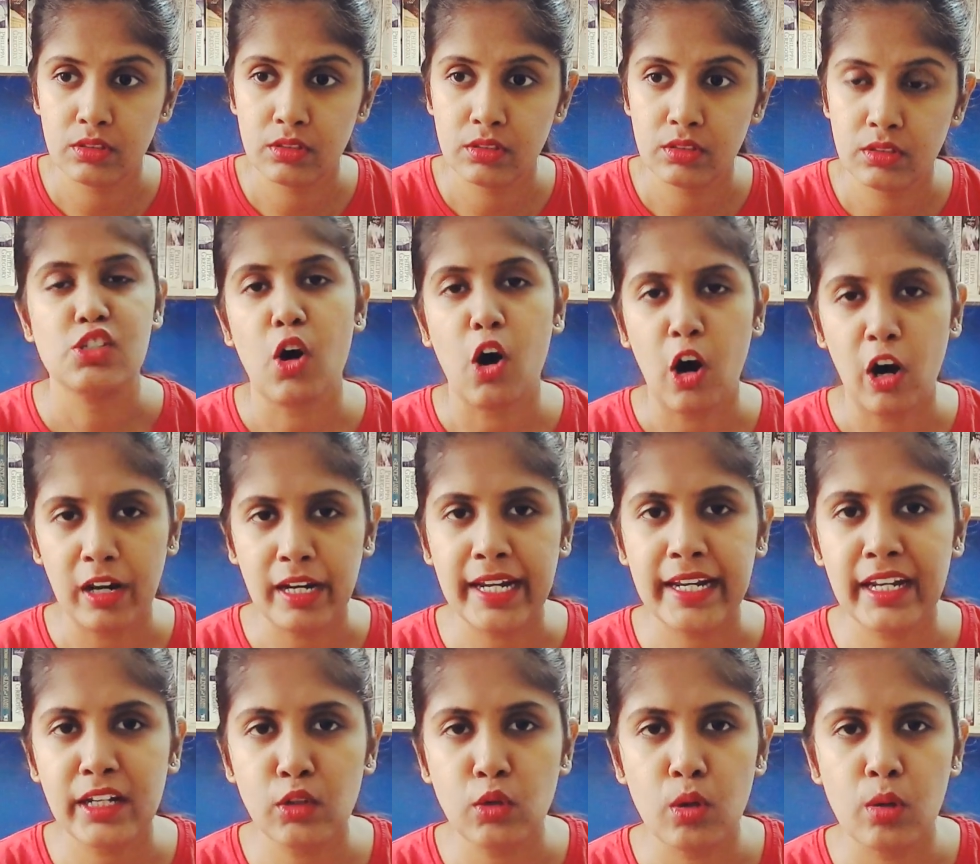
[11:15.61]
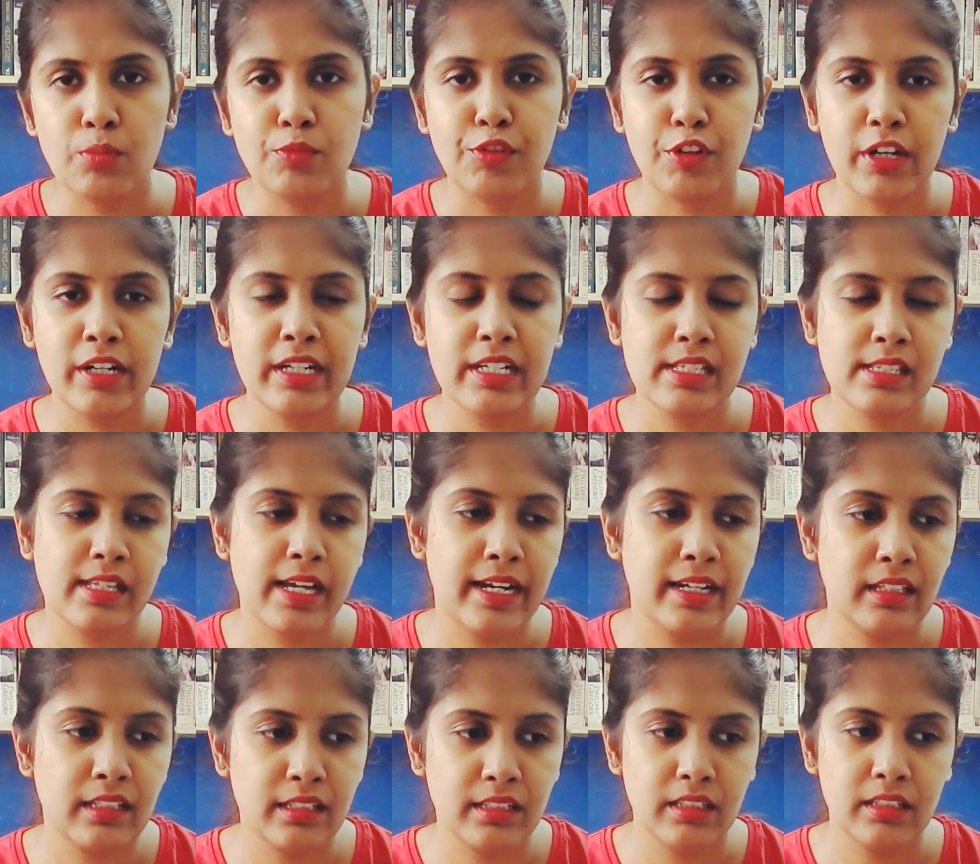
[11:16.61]
So all I can hope for is
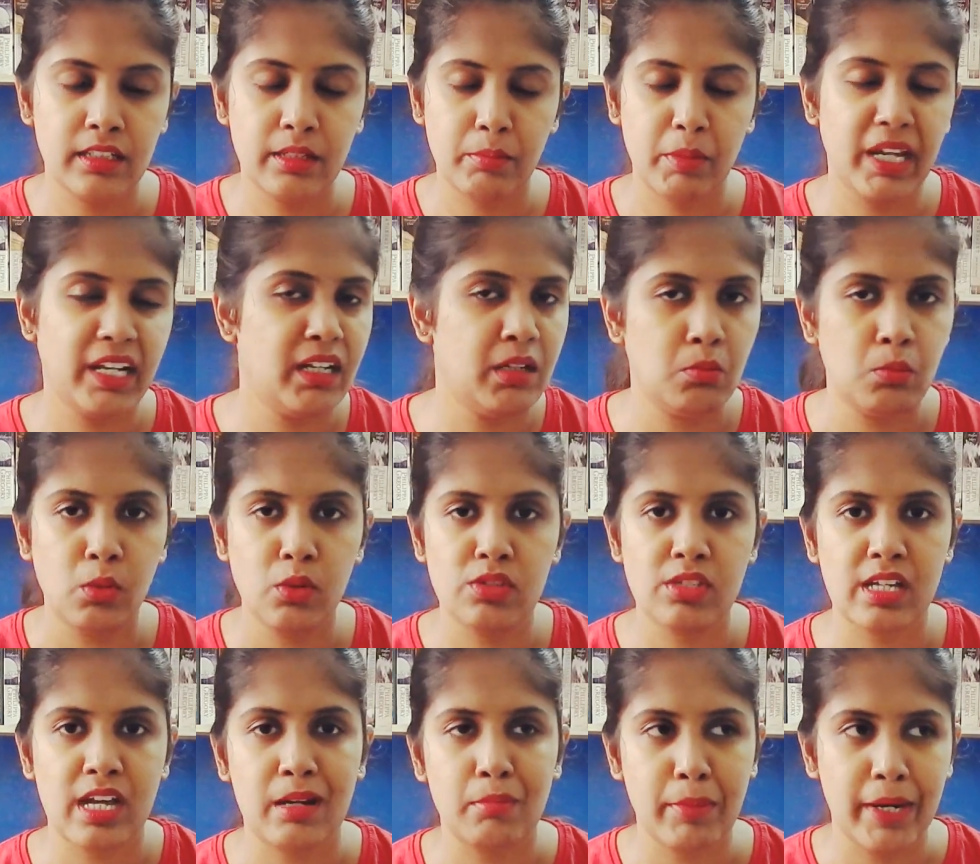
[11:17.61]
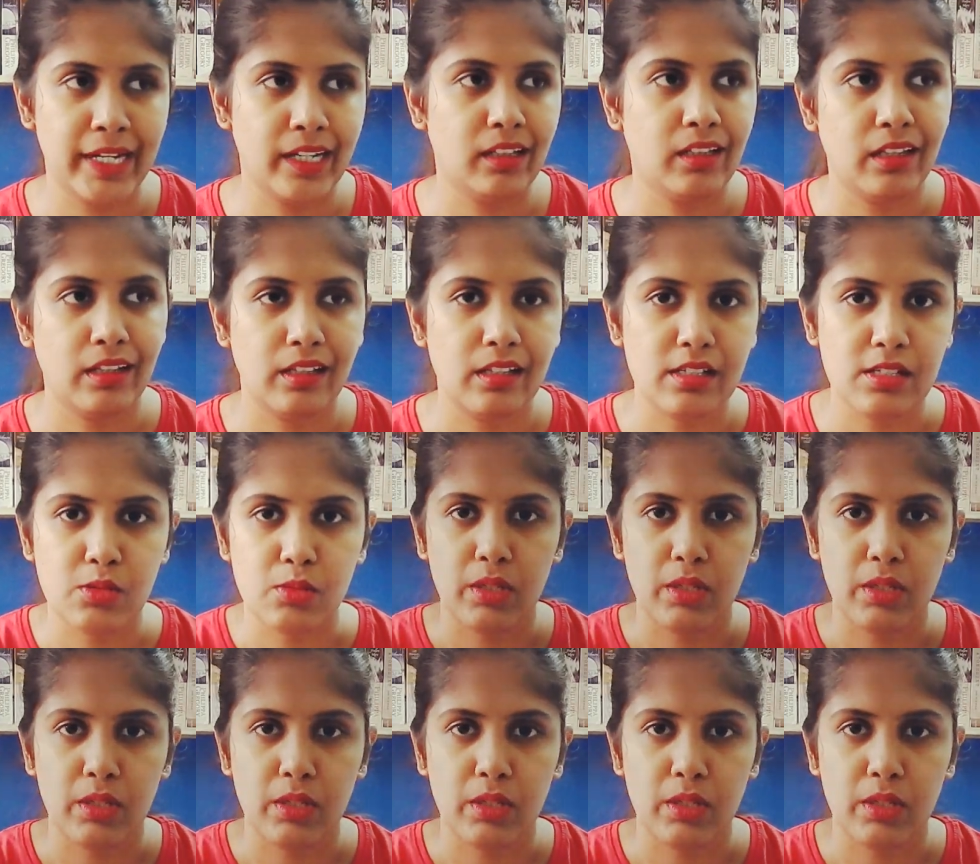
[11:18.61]
that the remaining books are better than this